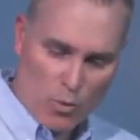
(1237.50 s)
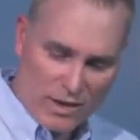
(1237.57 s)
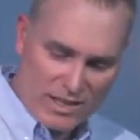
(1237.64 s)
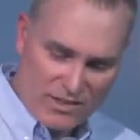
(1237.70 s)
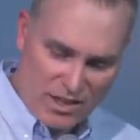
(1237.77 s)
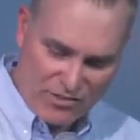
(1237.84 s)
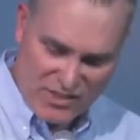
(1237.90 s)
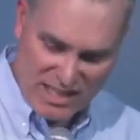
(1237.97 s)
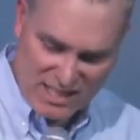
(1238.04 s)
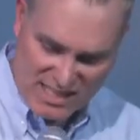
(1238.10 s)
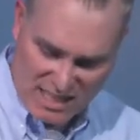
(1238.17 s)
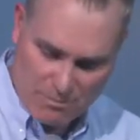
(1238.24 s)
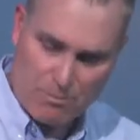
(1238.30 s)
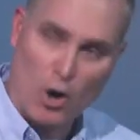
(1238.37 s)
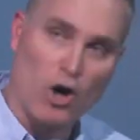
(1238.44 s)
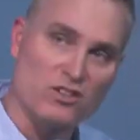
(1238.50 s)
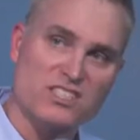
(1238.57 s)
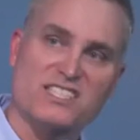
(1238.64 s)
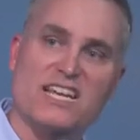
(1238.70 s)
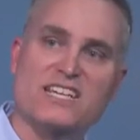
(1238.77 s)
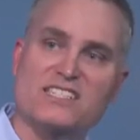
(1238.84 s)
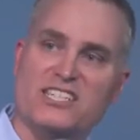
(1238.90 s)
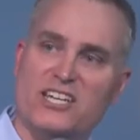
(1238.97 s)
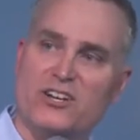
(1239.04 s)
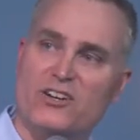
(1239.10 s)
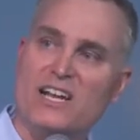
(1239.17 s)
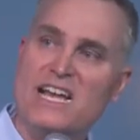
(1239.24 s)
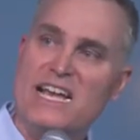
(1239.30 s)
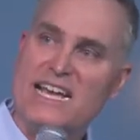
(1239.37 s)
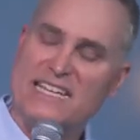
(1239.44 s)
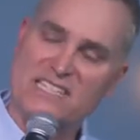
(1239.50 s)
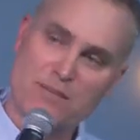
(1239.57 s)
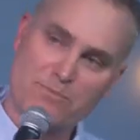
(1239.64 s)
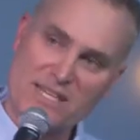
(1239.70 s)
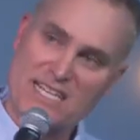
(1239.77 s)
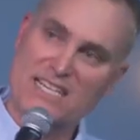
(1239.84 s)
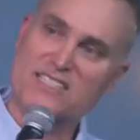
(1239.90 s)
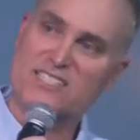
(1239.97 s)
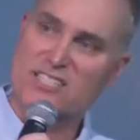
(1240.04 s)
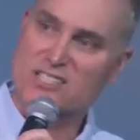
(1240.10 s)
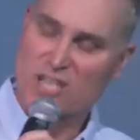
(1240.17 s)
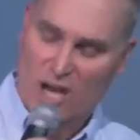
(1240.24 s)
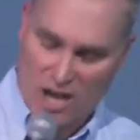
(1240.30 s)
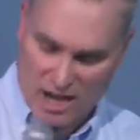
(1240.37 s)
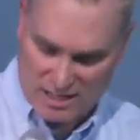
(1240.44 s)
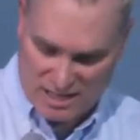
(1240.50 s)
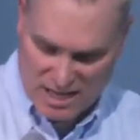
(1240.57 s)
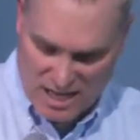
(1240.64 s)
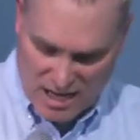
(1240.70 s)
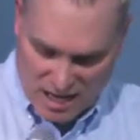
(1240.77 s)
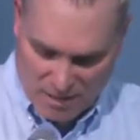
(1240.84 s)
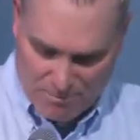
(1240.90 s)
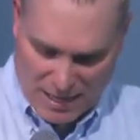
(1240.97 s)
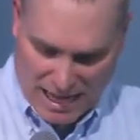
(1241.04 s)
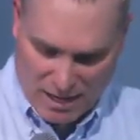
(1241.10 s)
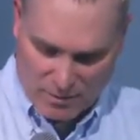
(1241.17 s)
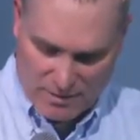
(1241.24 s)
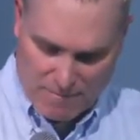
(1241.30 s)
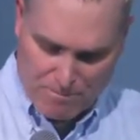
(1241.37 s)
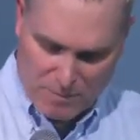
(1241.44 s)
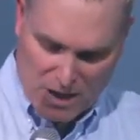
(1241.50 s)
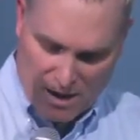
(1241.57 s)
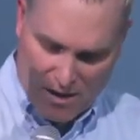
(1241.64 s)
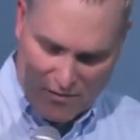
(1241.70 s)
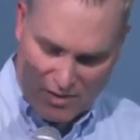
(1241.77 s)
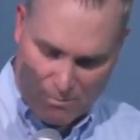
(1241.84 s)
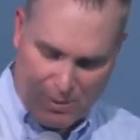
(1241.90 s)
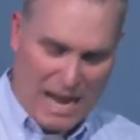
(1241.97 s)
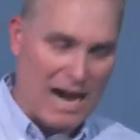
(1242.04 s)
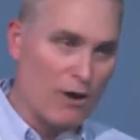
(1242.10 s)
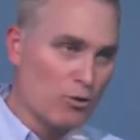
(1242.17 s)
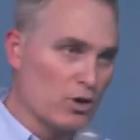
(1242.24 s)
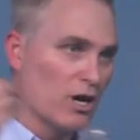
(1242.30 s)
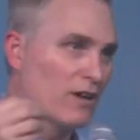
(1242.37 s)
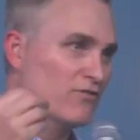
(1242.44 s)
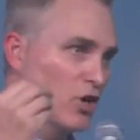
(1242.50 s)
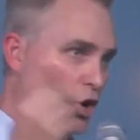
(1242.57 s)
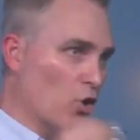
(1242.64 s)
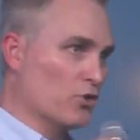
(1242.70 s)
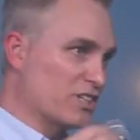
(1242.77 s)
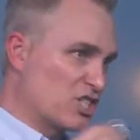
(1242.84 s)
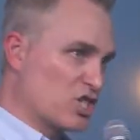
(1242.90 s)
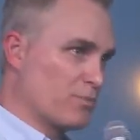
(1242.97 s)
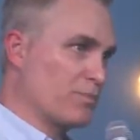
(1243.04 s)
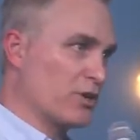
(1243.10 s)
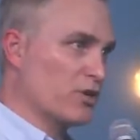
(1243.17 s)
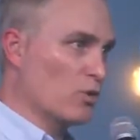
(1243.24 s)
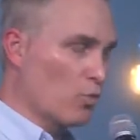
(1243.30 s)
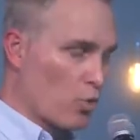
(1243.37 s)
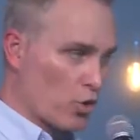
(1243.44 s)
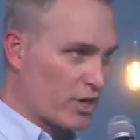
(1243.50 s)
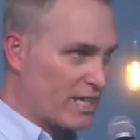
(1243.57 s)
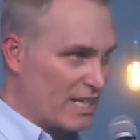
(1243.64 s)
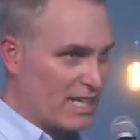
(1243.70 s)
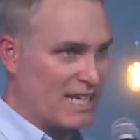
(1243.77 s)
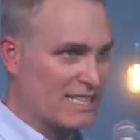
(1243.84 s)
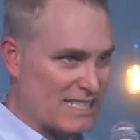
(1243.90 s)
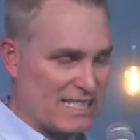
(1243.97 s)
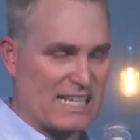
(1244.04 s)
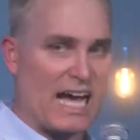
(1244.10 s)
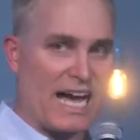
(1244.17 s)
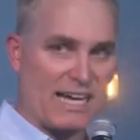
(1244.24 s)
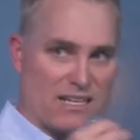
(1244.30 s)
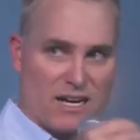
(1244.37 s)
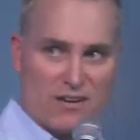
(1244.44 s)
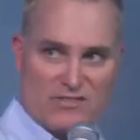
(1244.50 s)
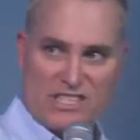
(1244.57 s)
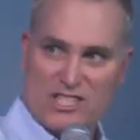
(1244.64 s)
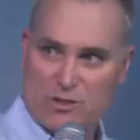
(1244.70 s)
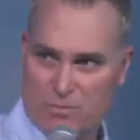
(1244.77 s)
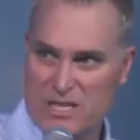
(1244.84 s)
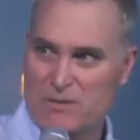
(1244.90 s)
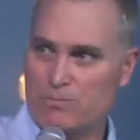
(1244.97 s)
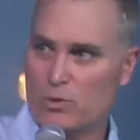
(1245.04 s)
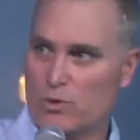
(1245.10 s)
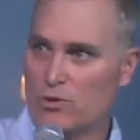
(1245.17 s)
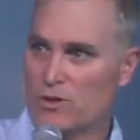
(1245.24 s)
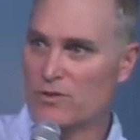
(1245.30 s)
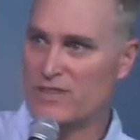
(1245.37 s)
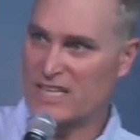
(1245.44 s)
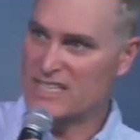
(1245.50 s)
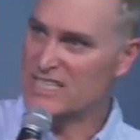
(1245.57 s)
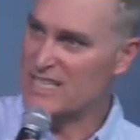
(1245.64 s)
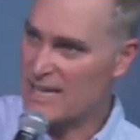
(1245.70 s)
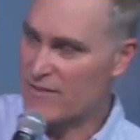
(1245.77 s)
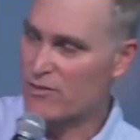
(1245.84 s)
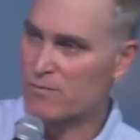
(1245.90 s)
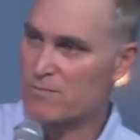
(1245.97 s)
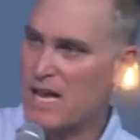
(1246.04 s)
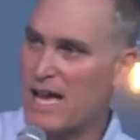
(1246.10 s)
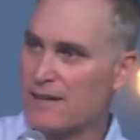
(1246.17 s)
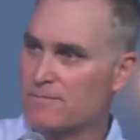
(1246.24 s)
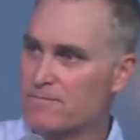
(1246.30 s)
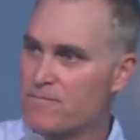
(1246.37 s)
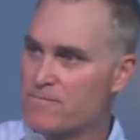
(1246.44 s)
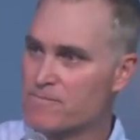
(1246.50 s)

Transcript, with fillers: One of the things that Paul says here is he begins to talk about the power of the Holy Spirit working inside of these people that he's never met.